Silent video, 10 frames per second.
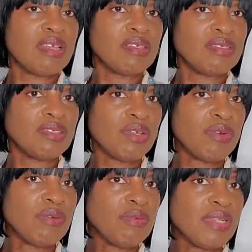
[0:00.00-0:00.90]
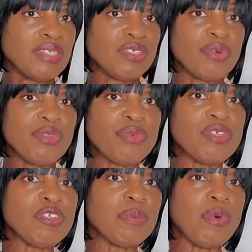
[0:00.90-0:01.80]
So let's go through
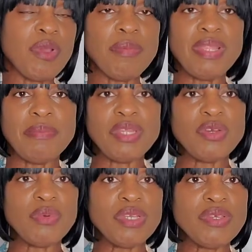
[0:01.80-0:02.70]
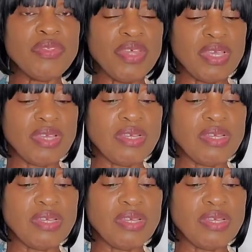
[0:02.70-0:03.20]
this poem. Let me know what you think.